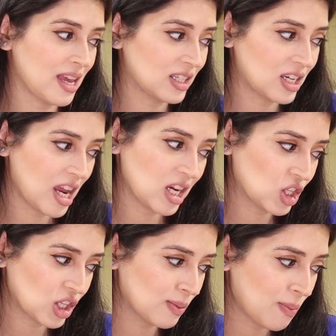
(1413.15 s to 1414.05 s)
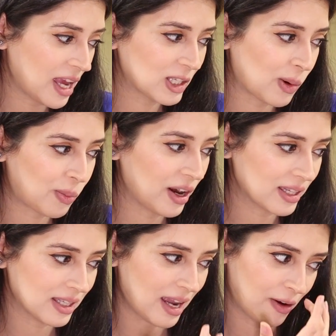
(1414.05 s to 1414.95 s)
It, it just makes or
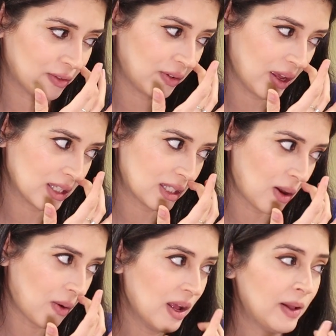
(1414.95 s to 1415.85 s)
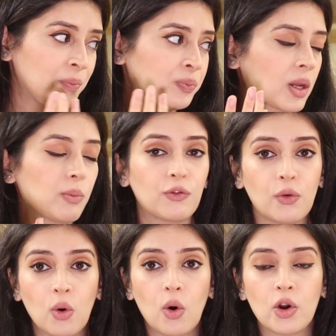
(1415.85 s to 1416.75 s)
breaks an outfit. So
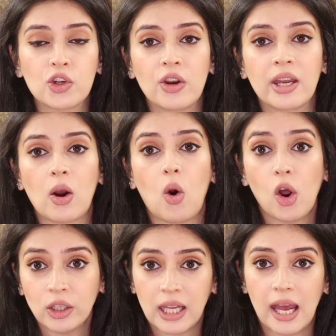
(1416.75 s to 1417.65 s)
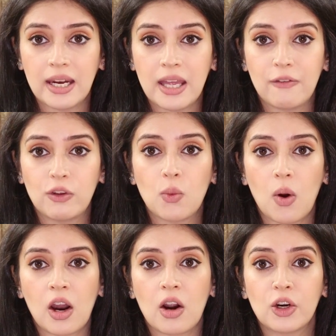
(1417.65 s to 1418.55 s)
before ordering online, if you
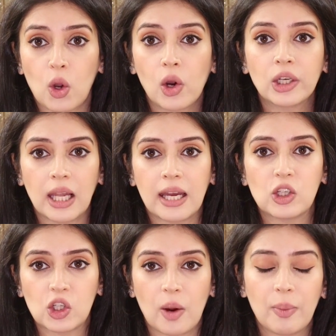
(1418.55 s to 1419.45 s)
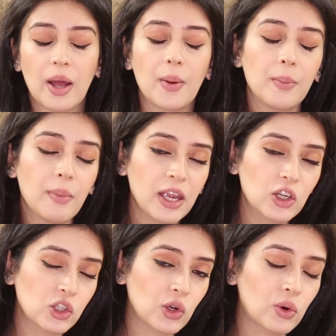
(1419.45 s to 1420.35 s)
are an online shopper,
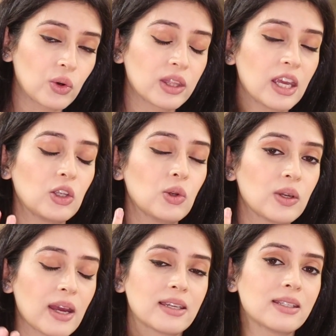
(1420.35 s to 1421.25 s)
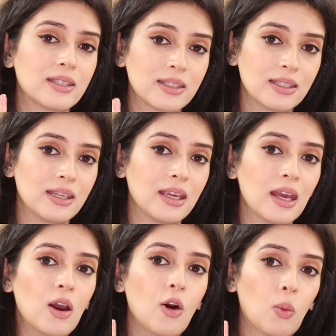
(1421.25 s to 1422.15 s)
make sure that you get to
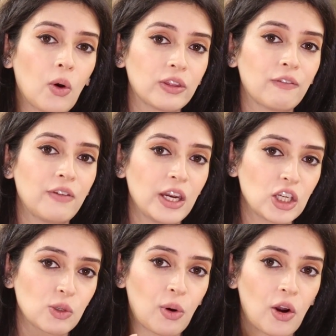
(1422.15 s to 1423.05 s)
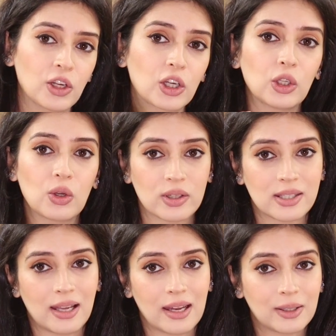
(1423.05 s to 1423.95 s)
see what the finished product
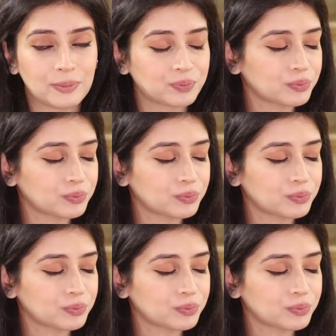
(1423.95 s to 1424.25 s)
looks like.